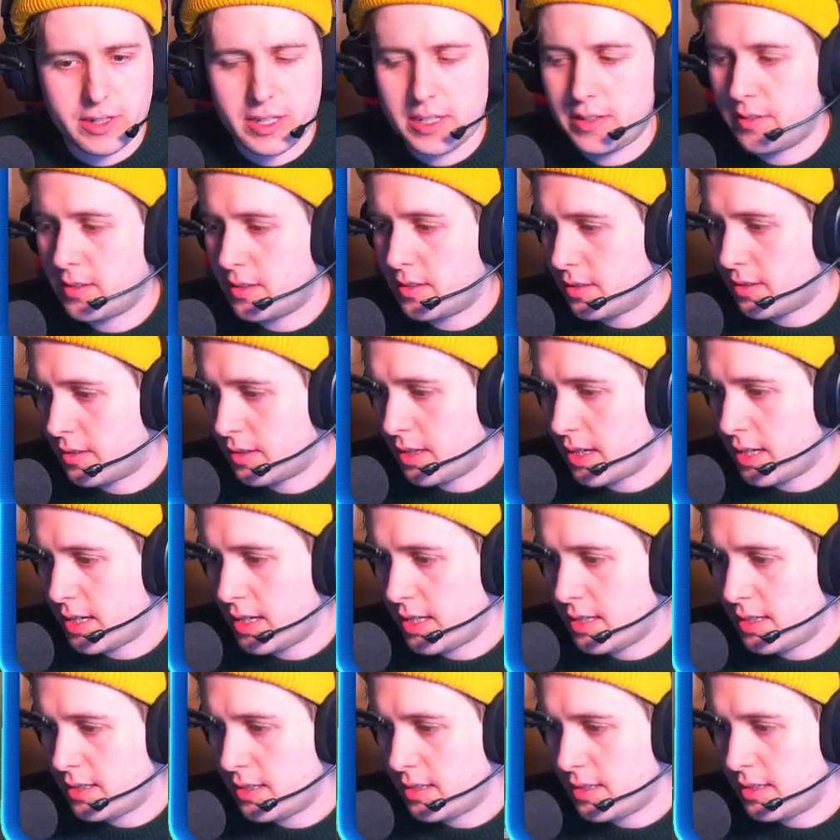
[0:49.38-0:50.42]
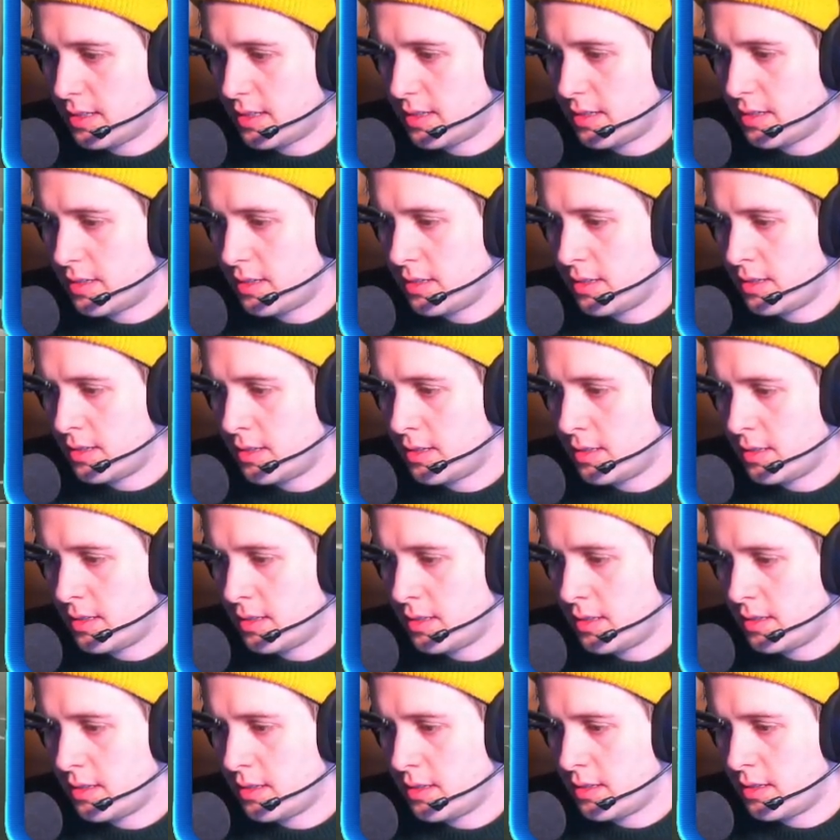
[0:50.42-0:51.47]
I play nowadays, I have to end up
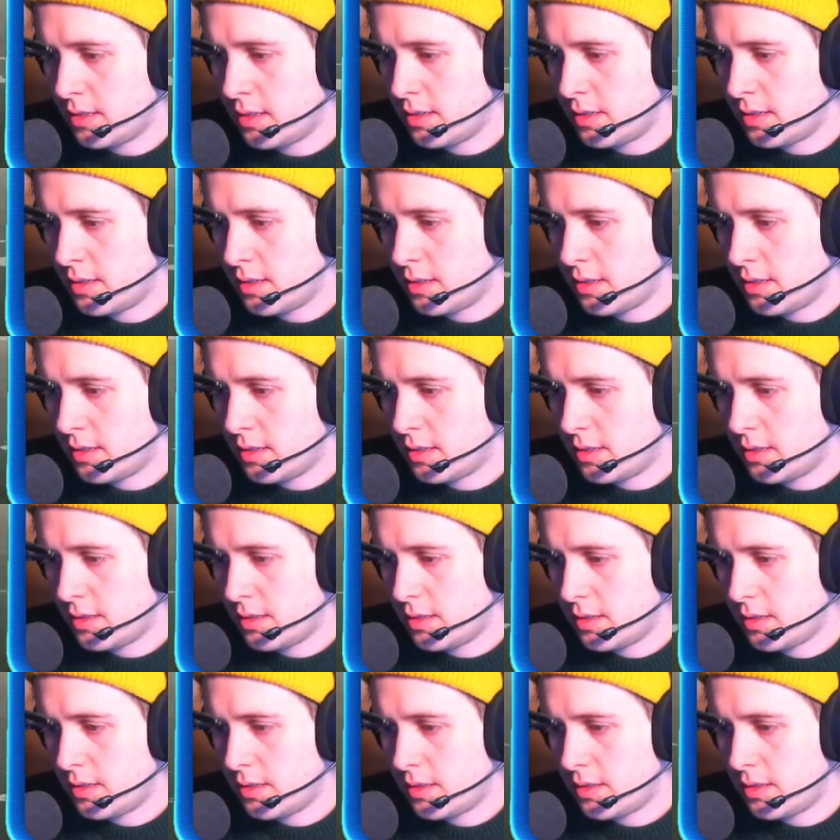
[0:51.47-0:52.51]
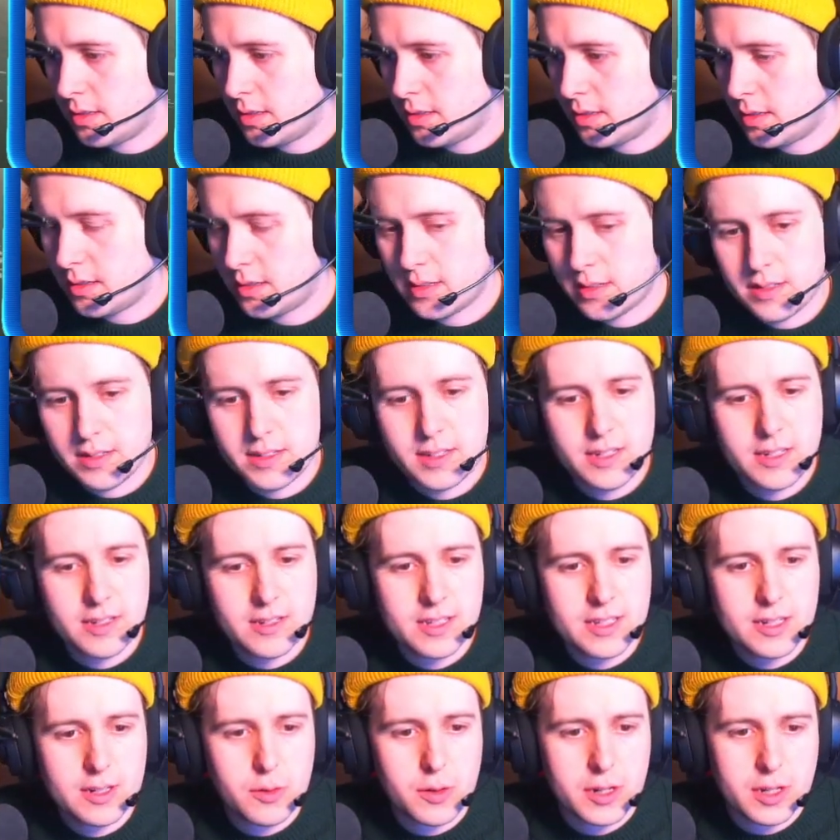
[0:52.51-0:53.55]
turning the sound down. The
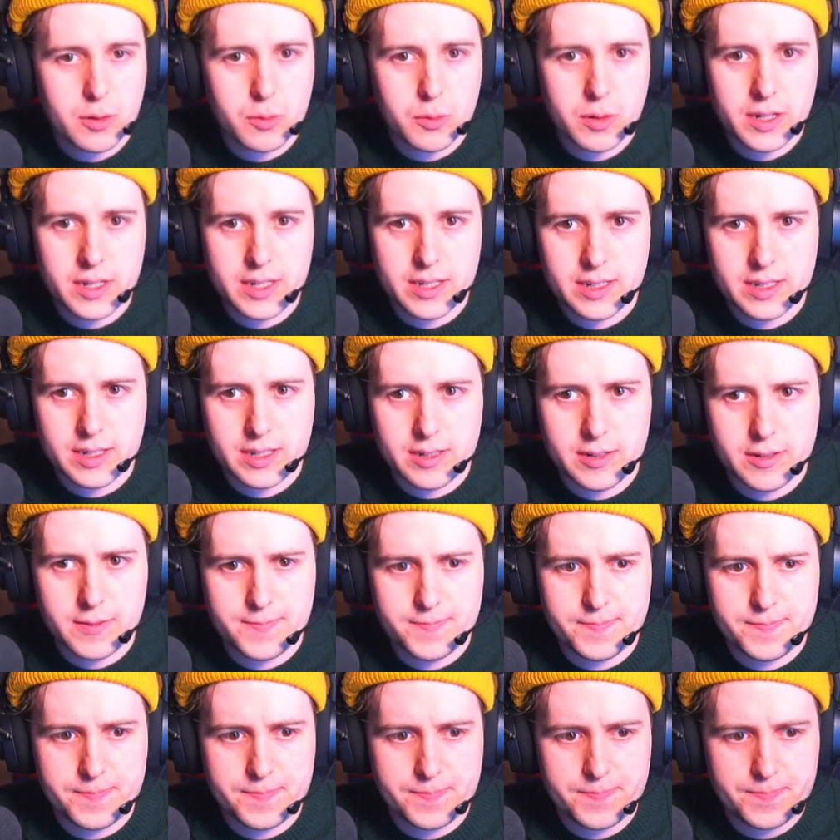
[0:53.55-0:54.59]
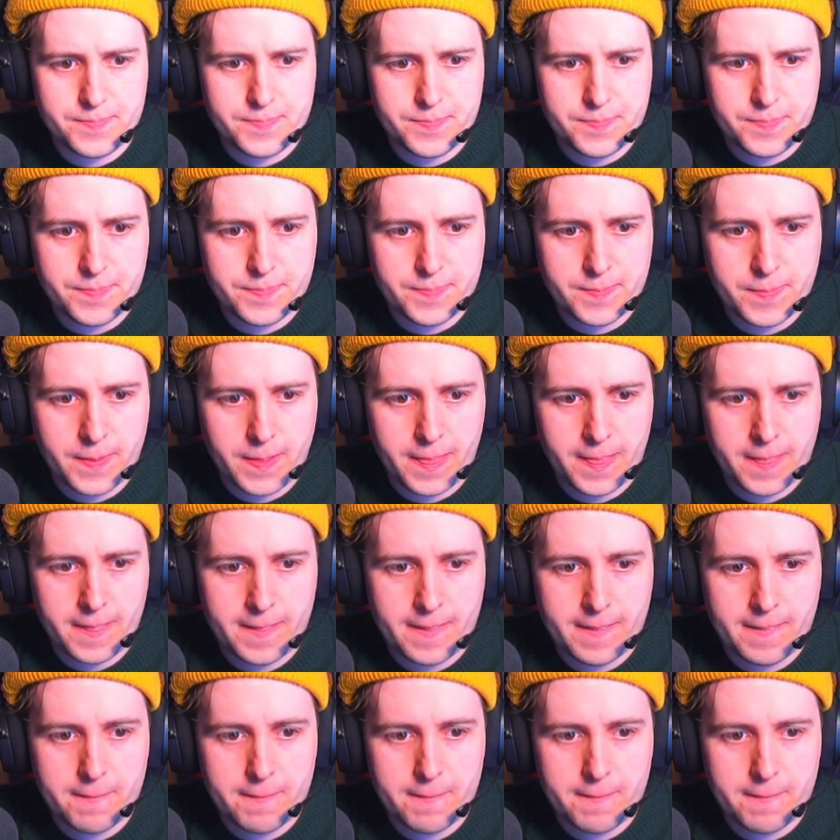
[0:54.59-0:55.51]
game does then punish me by not playing any more